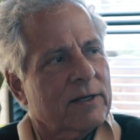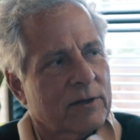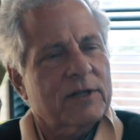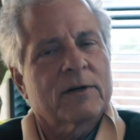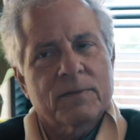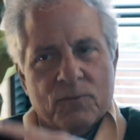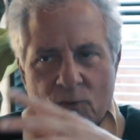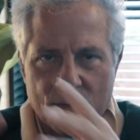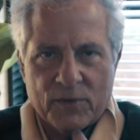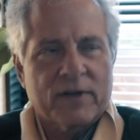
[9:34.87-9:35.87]
You know, there are
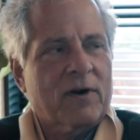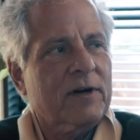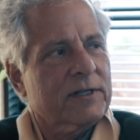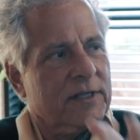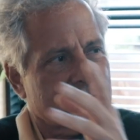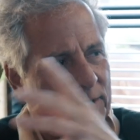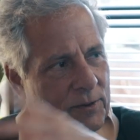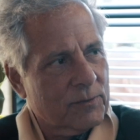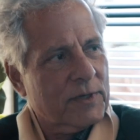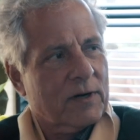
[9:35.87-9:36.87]
warm weather architects and
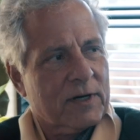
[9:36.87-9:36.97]
cold weather